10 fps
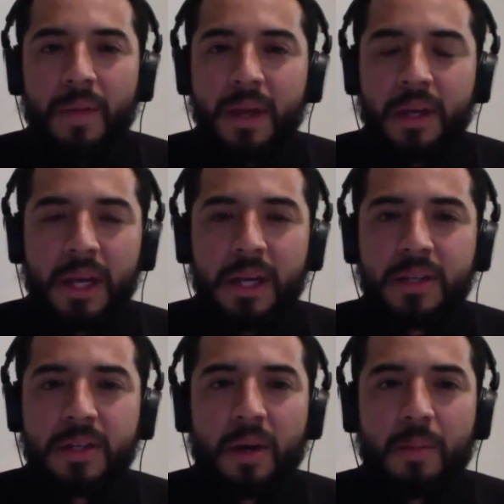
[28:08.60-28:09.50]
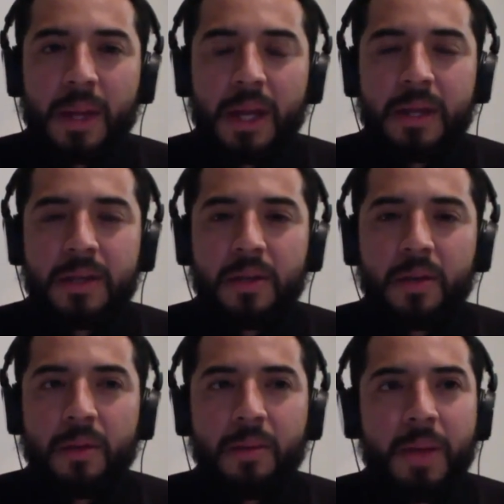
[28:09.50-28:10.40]
They didn't start playing
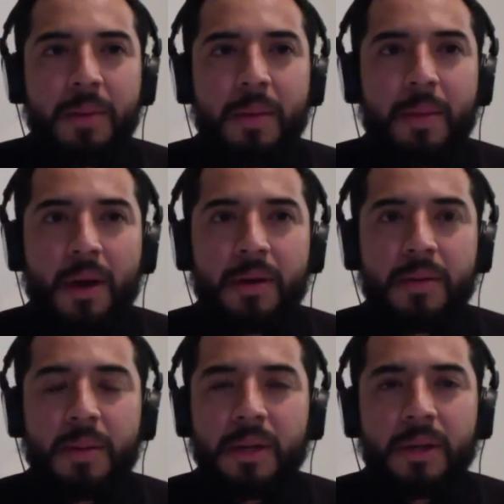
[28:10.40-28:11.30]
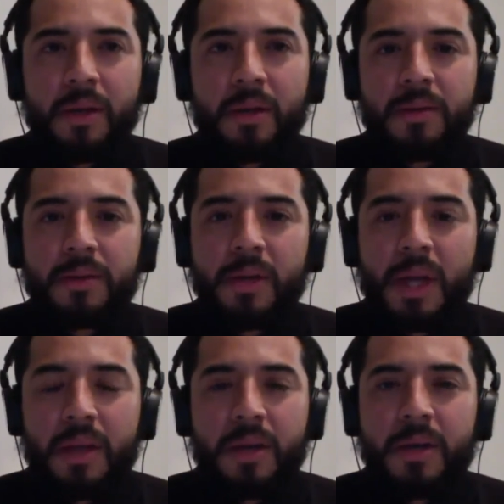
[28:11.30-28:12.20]
till maybe about a month ago
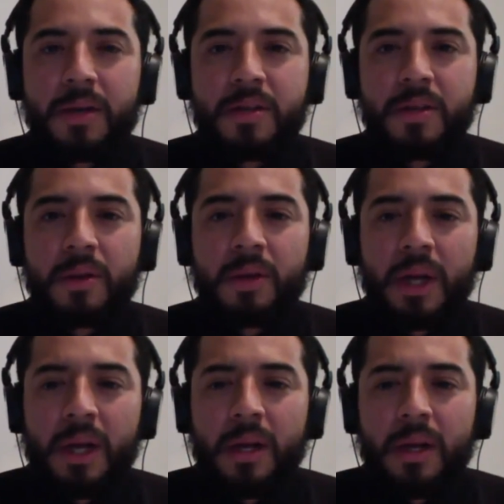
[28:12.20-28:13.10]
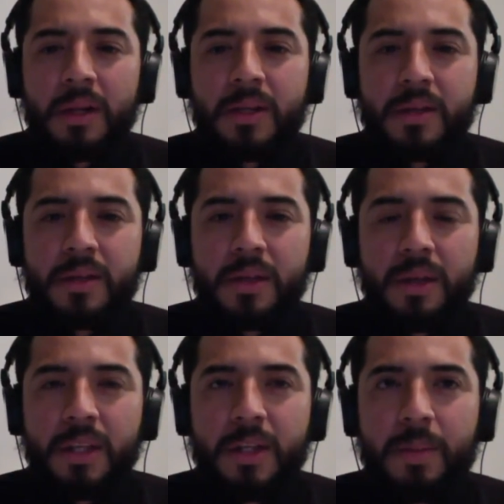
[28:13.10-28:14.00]
together, and so it's
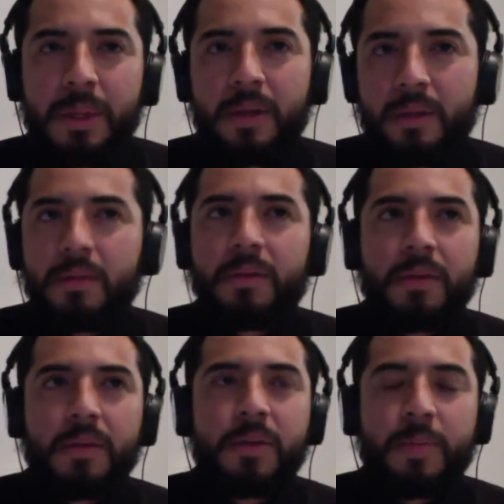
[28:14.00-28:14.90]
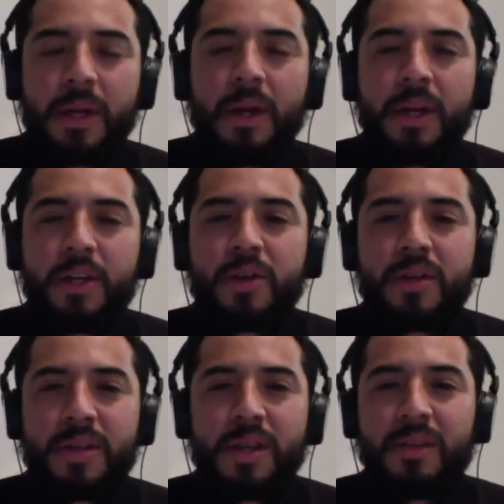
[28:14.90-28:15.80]
been an
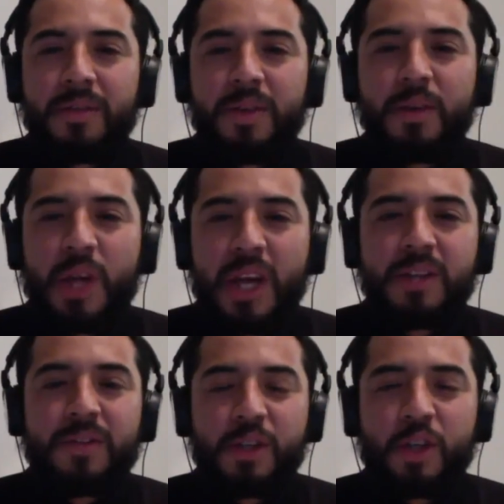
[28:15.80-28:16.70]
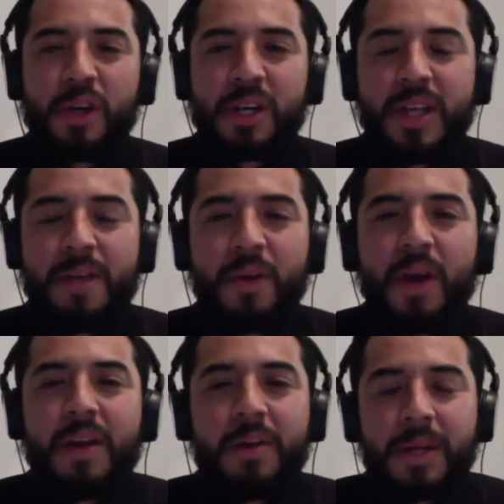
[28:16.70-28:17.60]
interesting few days for sure. Because I feel
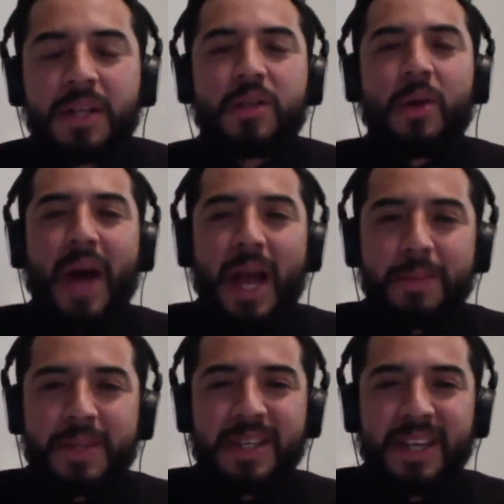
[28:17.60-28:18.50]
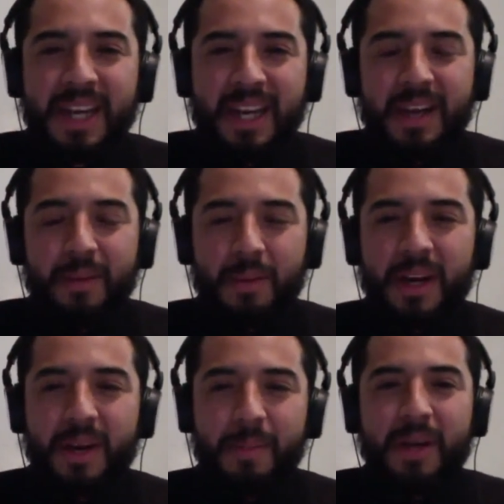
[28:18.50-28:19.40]
everybody's so hyped. We're
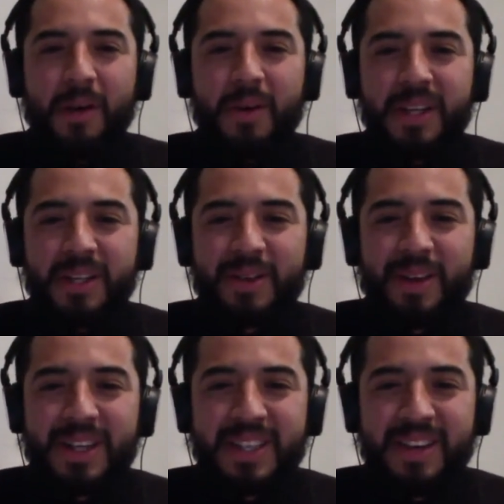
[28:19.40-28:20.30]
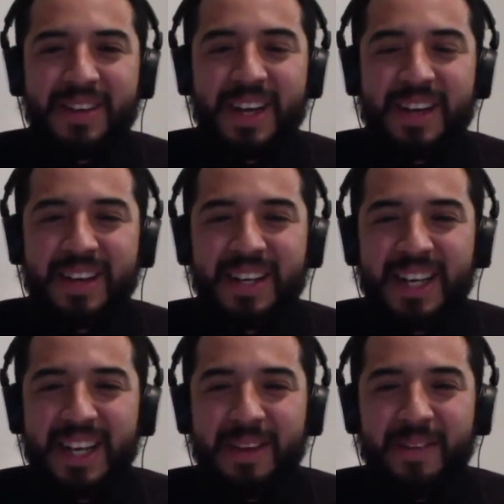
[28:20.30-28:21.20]
gonna be going into RSL now
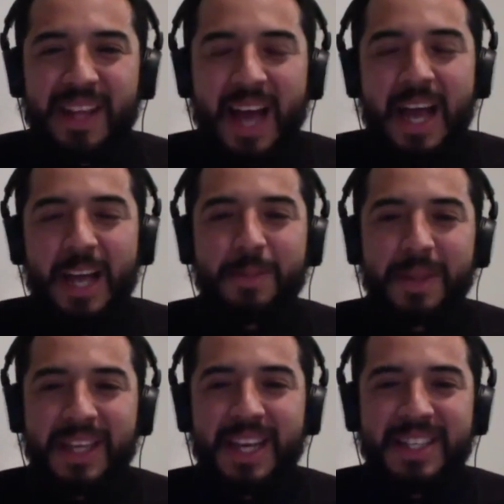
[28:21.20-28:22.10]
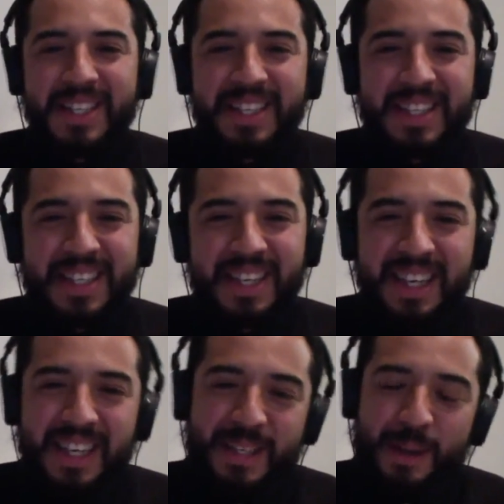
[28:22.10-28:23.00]
with high expectations.
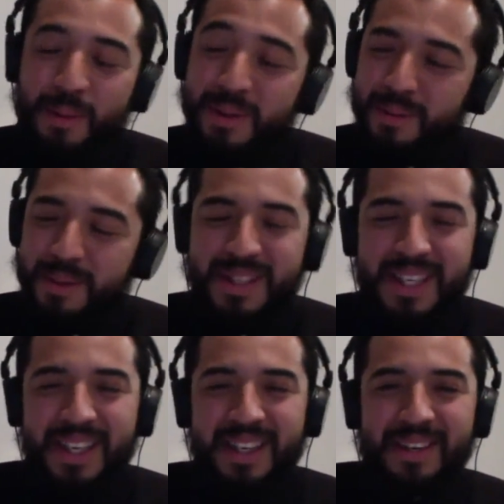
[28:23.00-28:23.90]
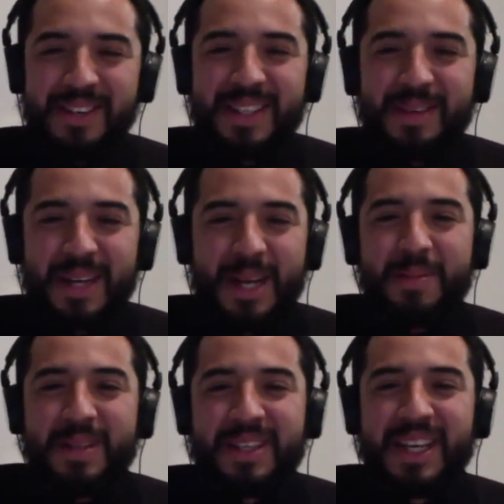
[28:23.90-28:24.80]
So we'll see. We'll see what
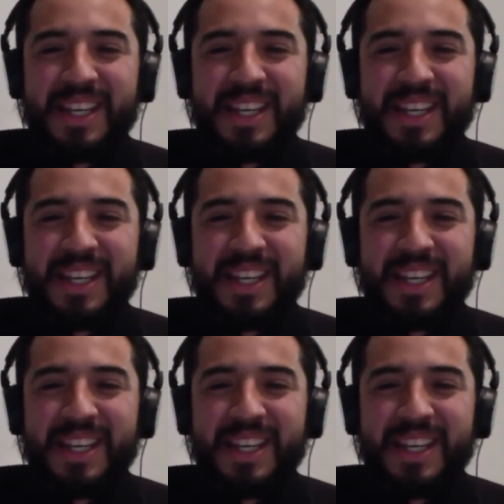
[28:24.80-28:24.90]
happens.